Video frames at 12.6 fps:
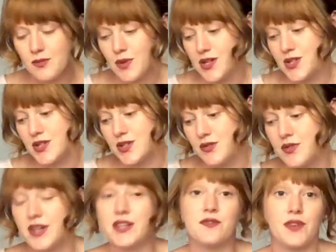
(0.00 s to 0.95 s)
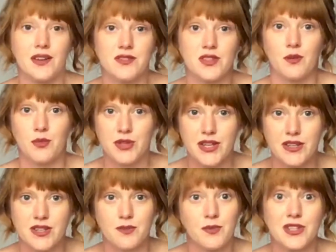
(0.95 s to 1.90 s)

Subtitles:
which is to read a 5-star prediction,